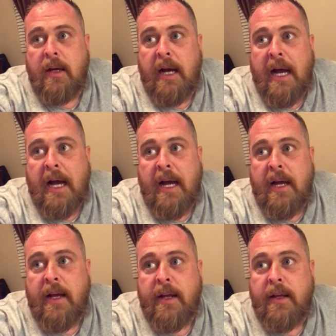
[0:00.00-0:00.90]

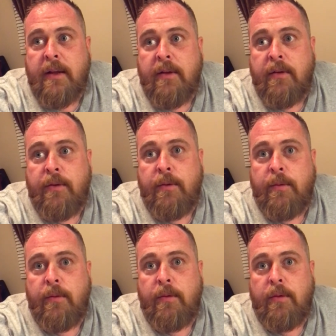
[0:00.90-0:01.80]
I
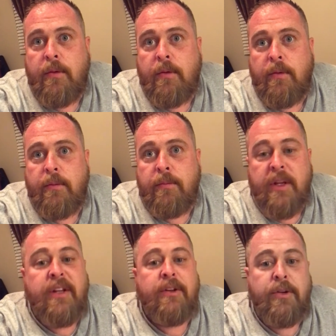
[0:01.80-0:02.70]

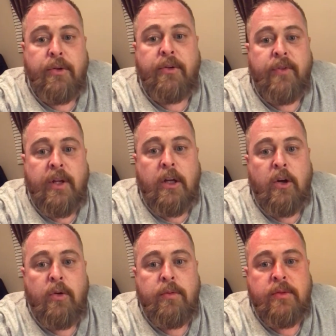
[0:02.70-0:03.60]
needed to do a
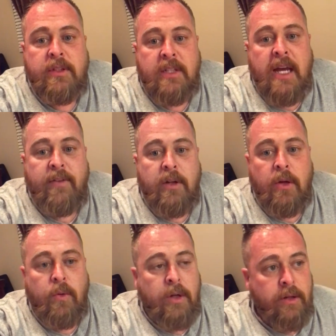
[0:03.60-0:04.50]
video since I haven't
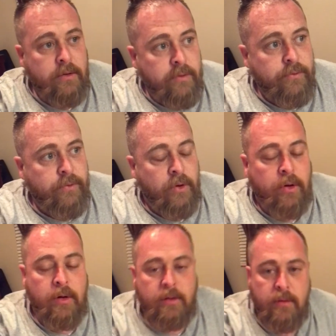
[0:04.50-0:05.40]
done one
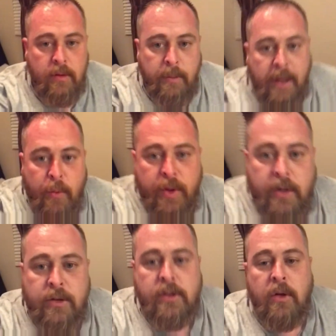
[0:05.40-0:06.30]
for about a
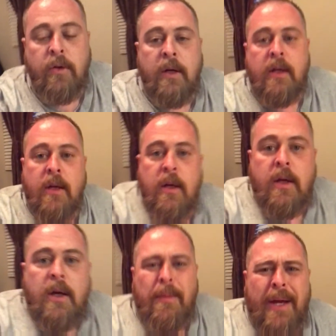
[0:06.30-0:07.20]
week or so.
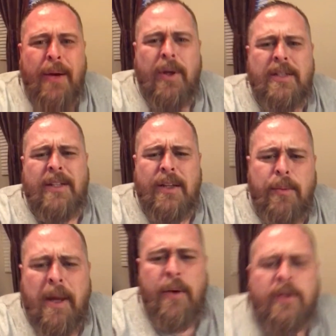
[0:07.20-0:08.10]
But anyways,
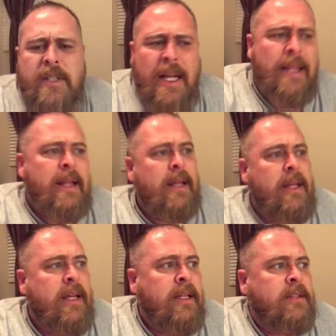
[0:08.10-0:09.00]
the main reason I did
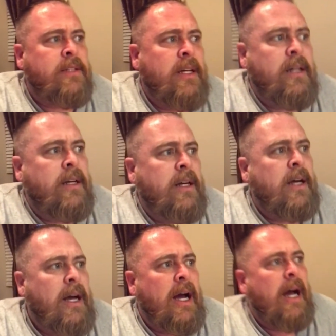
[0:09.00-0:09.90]
it is
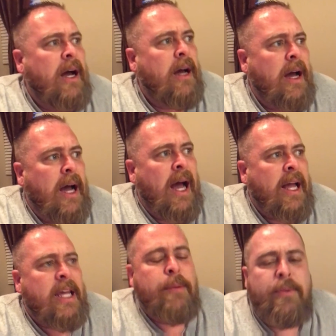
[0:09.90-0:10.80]

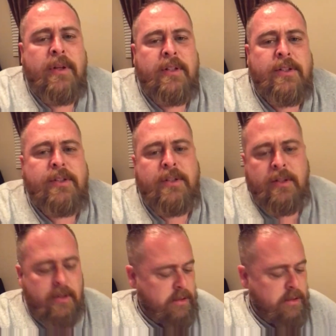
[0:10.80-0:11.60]
I keep this